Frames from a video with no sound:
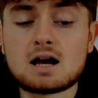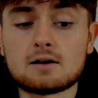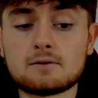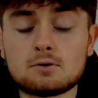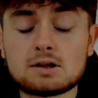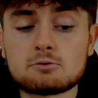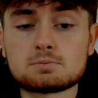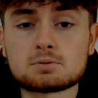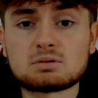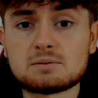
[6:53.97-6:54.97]
I thought that would
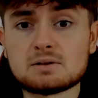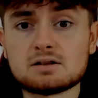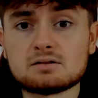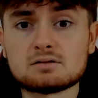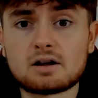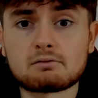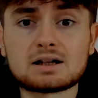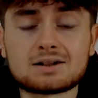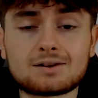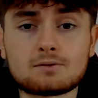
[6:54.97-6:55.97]
have probably been a
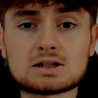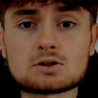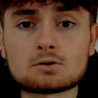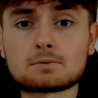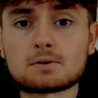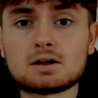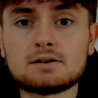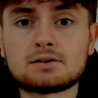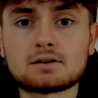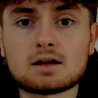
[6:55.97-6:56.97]
relatively good fight.